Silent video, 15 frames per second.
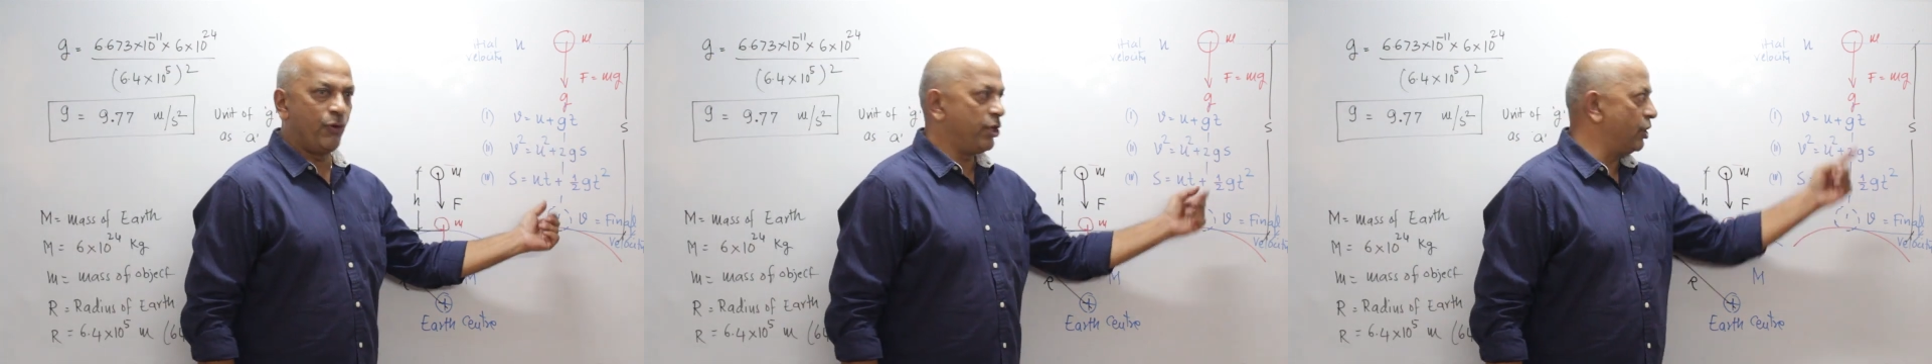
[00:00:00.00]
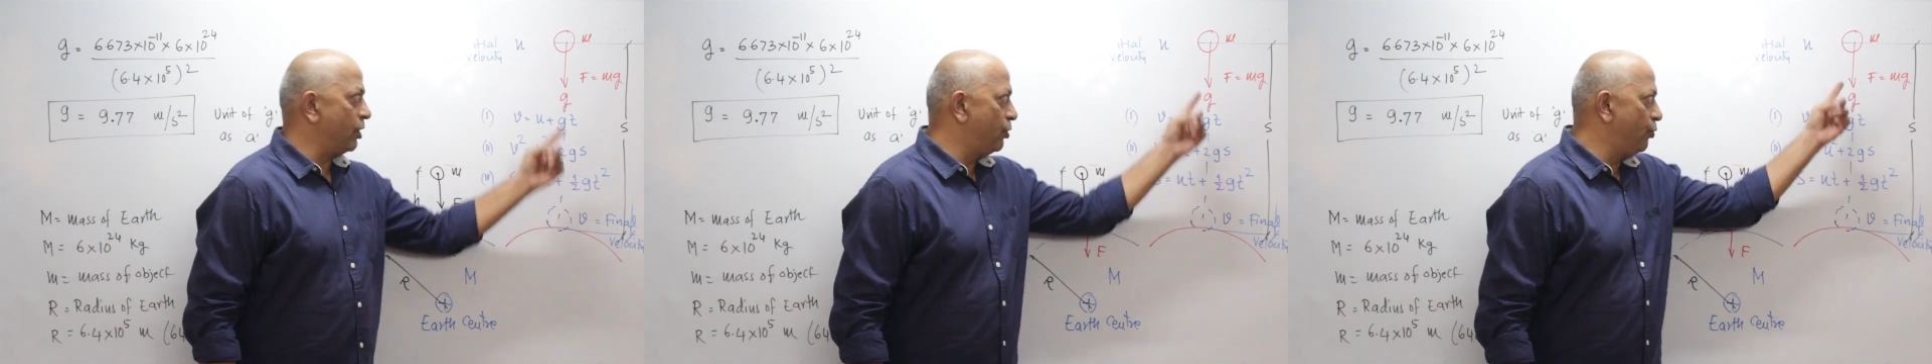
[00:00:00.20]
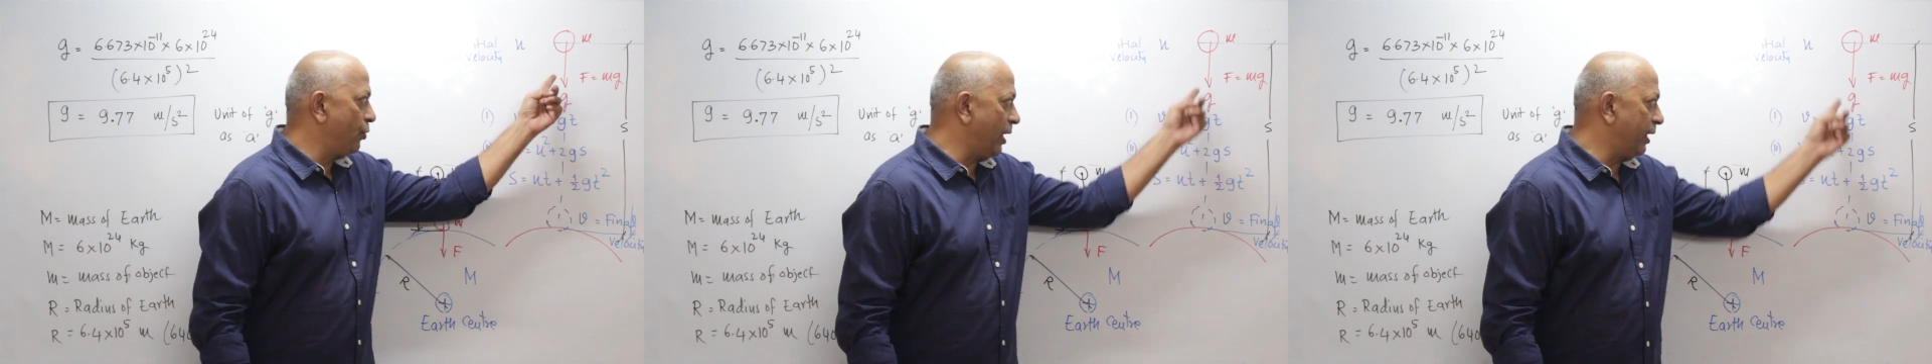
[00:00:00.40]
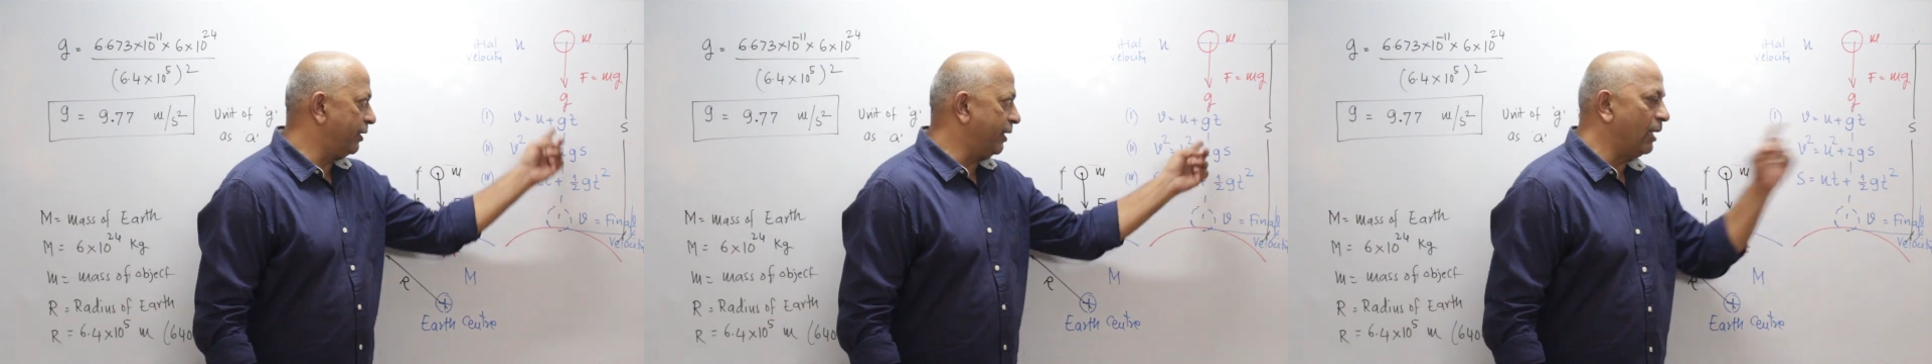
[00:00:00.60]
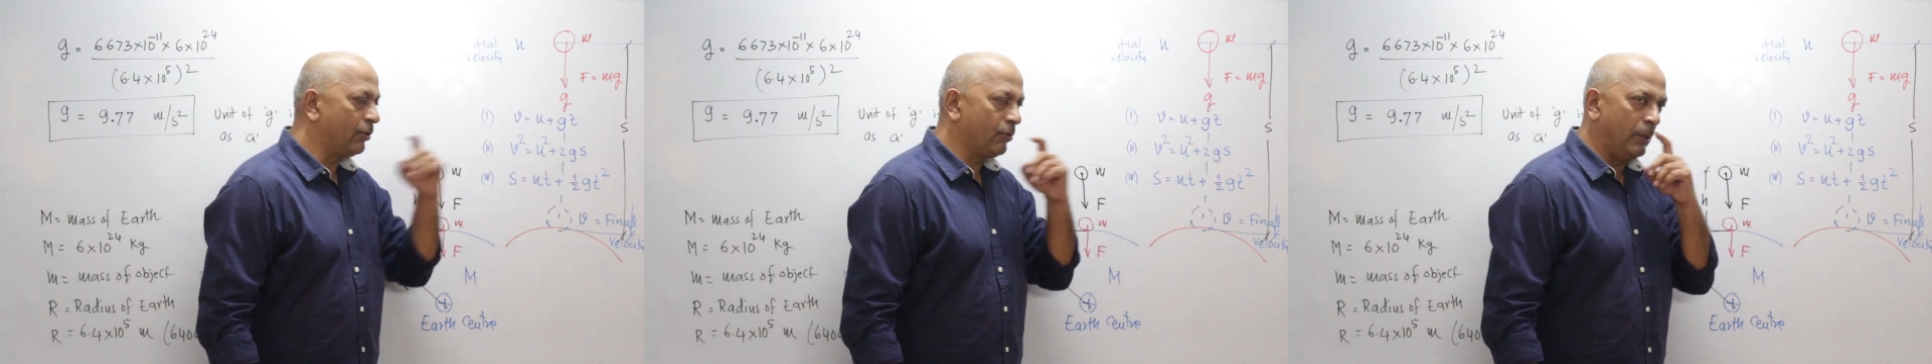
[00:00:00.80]
equations, you can
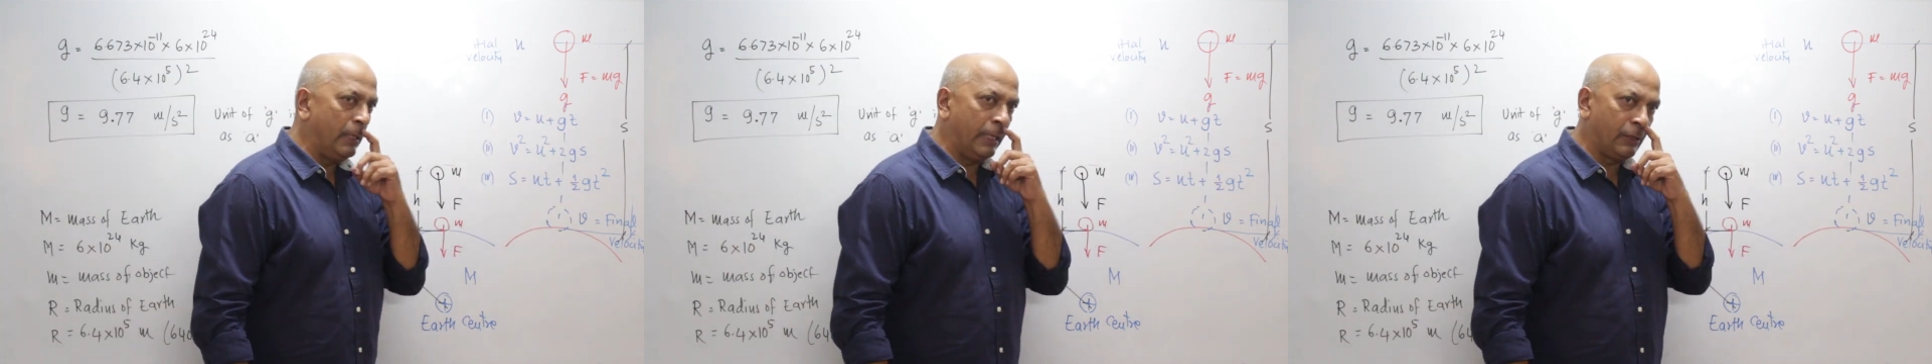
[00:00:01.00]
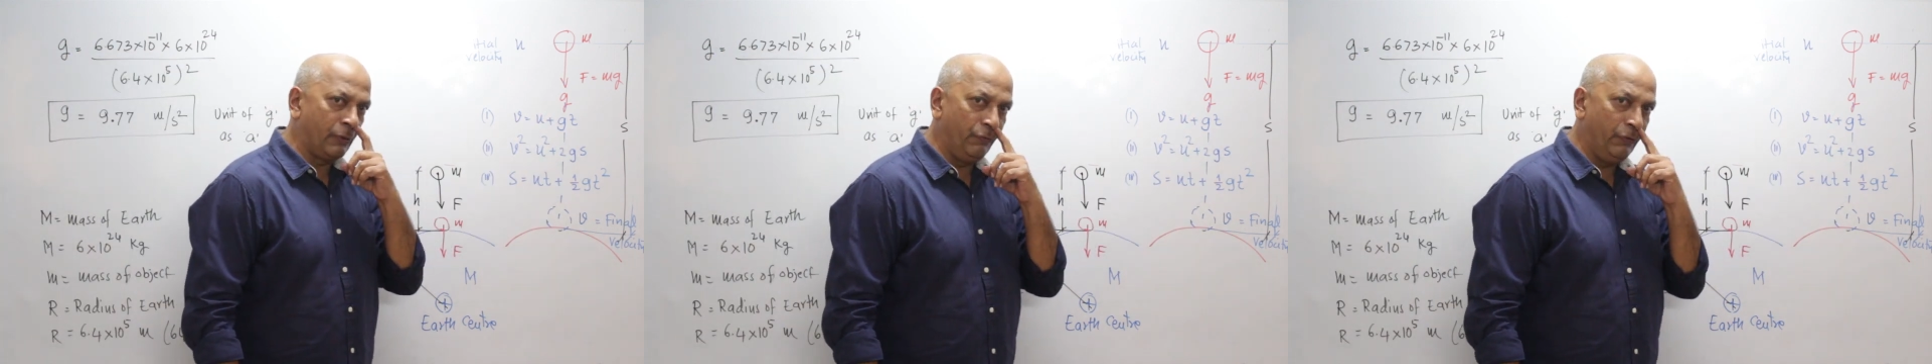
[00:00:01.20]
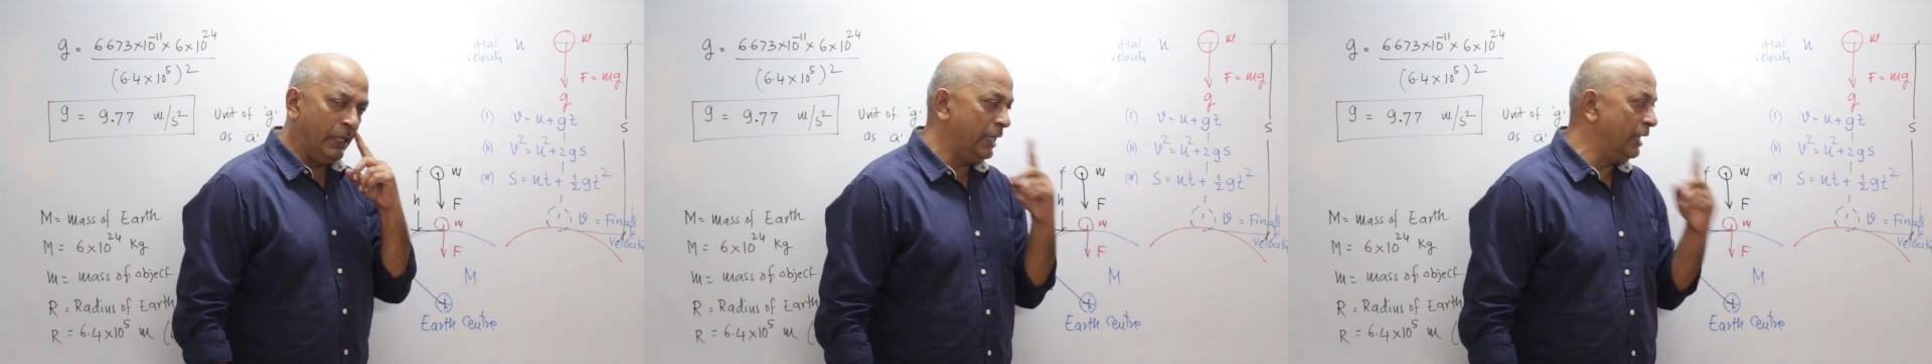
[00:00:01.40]
calculate v,